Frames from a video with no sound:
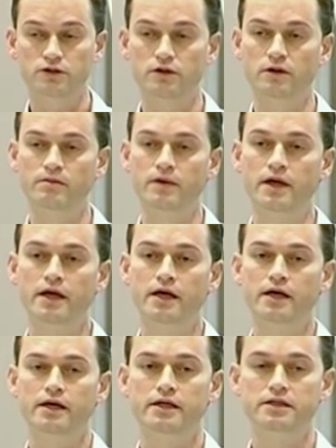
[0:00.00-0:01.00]
term,
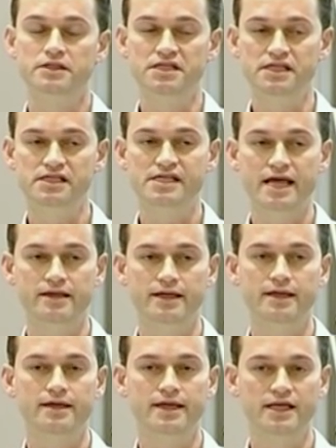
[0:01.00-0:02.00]

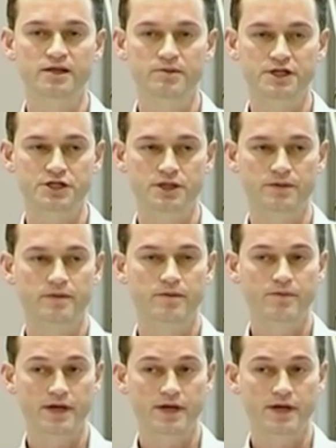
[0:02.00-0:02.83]
descending inhibition.